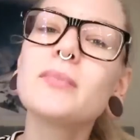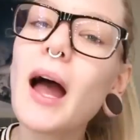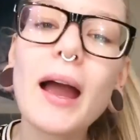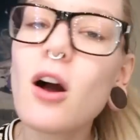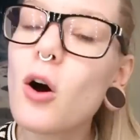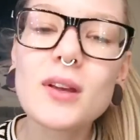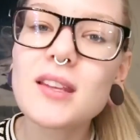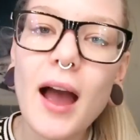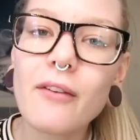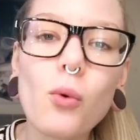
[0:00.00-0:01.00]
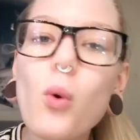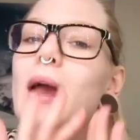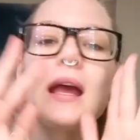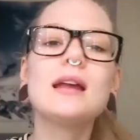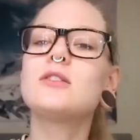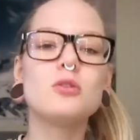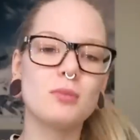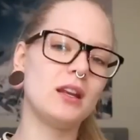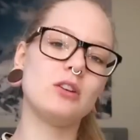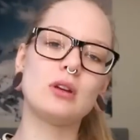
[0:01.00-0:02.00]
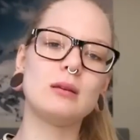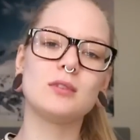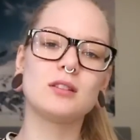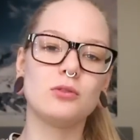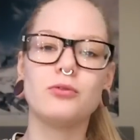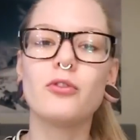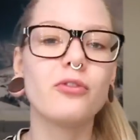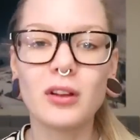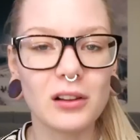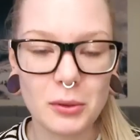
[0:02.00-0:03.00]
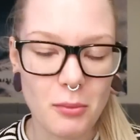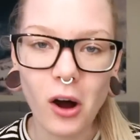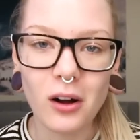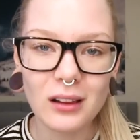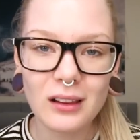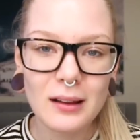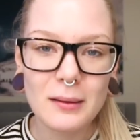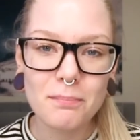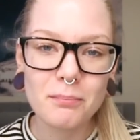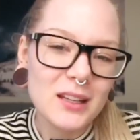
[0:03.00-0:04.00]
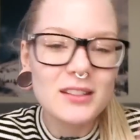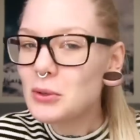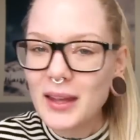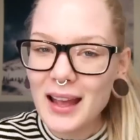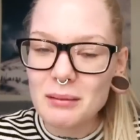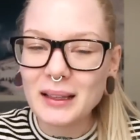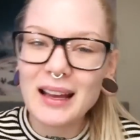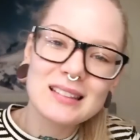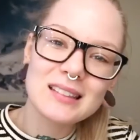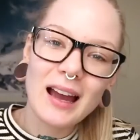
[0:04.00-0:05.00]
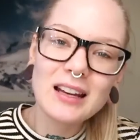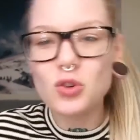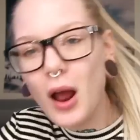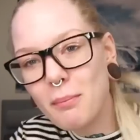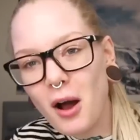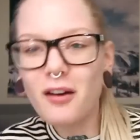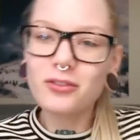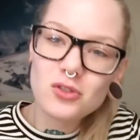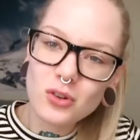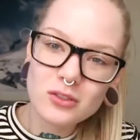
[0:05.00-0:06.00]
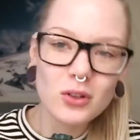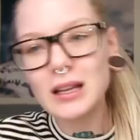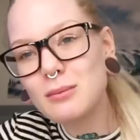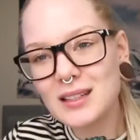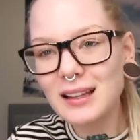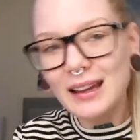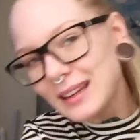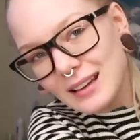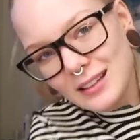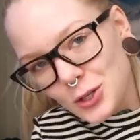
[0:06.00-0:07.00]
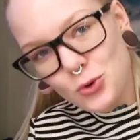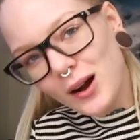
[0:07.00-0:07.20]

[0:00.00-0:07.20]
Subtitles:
I always have way too many dreams to fulfill them all, but it's okay because I drop off dreams and like get new